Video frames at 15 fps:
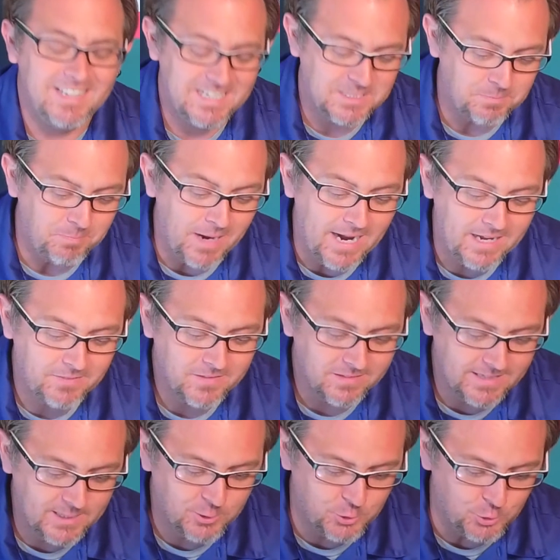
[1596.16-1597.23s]
It's by the
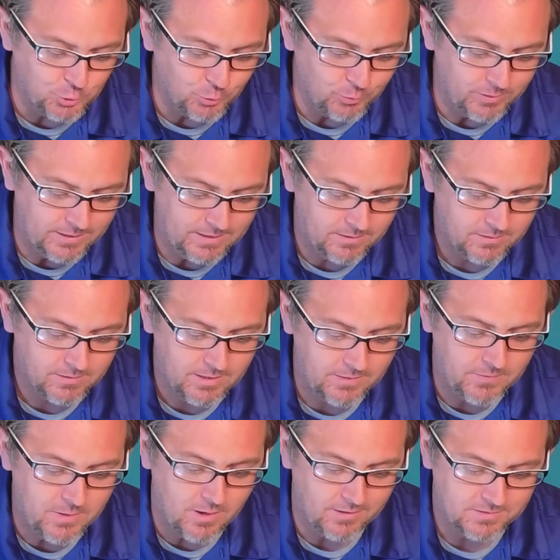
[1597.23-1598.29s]
Lake Jewelry, and
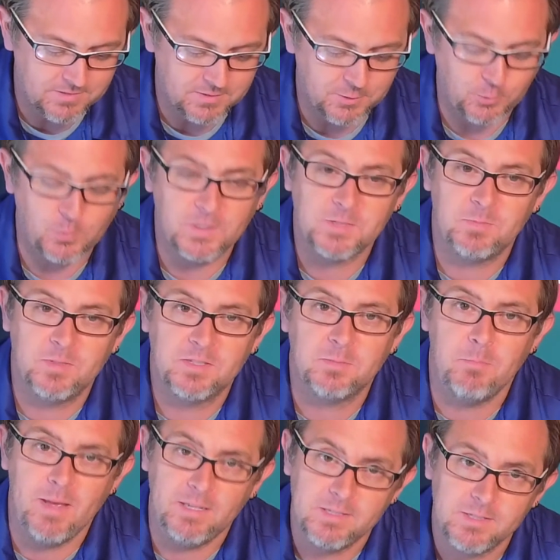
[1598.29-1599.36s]
the artist is Christmas
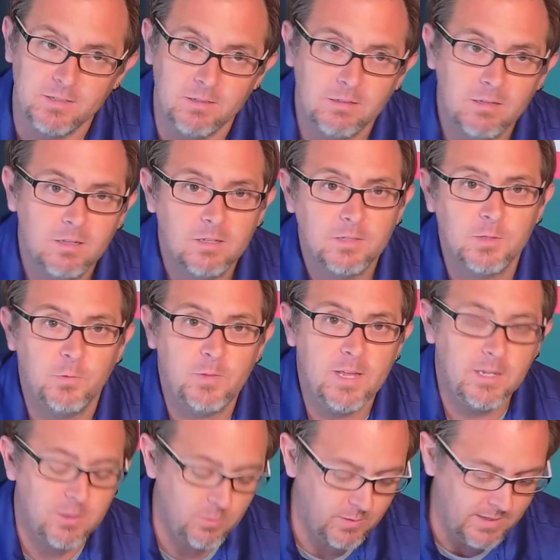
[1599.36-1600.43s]
Mensa. So
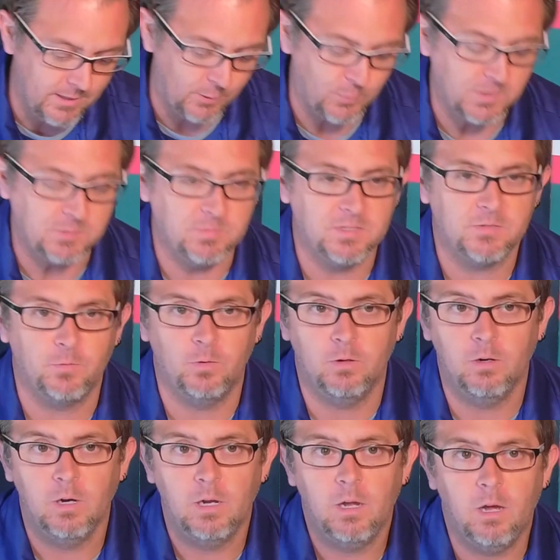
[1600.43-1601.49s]
thank you again, Christmas, for
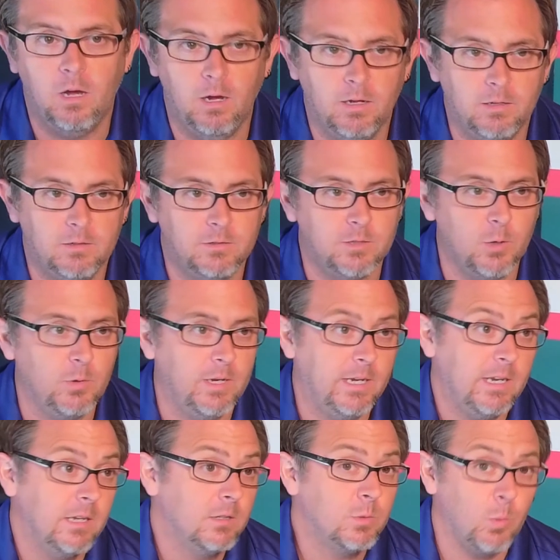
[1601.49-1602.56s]

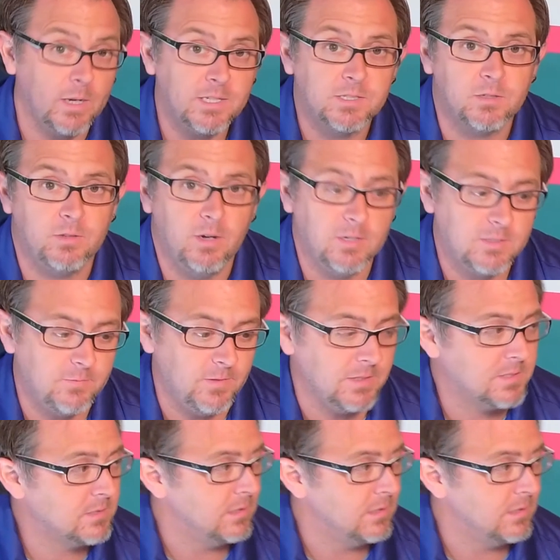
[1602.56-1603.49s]
donating twice to the Arts Fest.